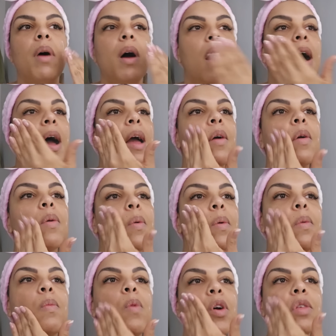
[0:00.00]
I
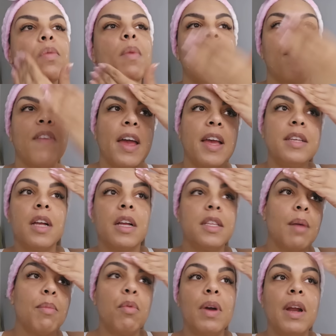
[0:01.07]
wash my face. I
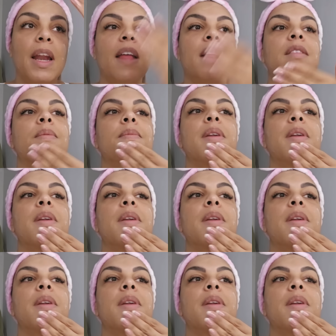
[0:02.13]
double cleanse